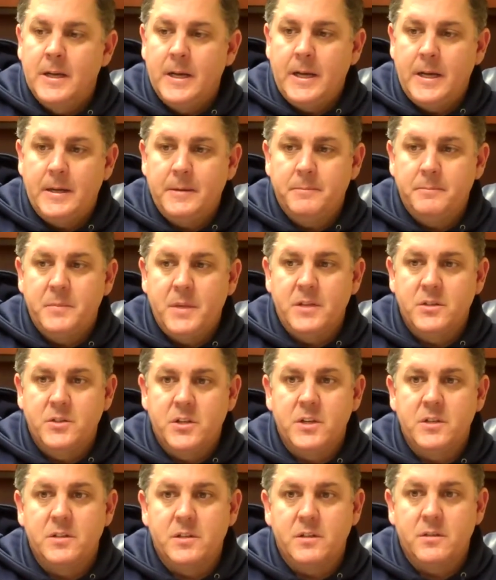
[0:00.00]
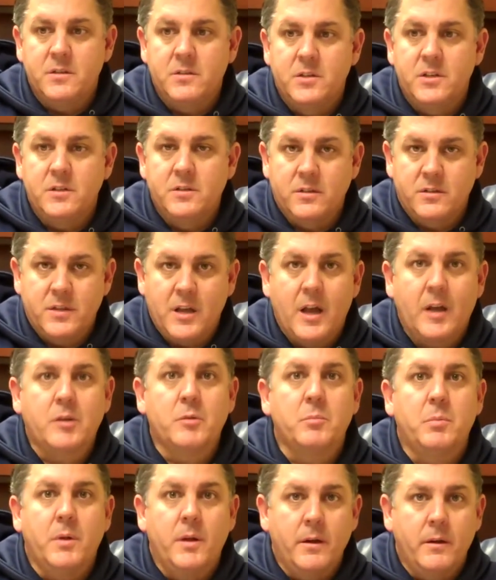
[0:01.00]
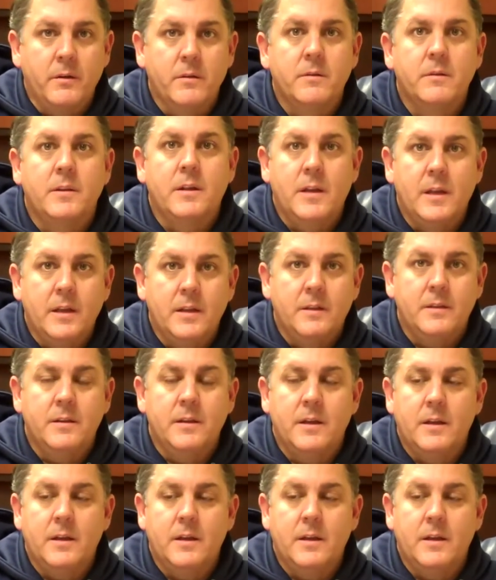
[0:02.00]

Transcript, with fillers: Um, and she's a she's a soccer player, and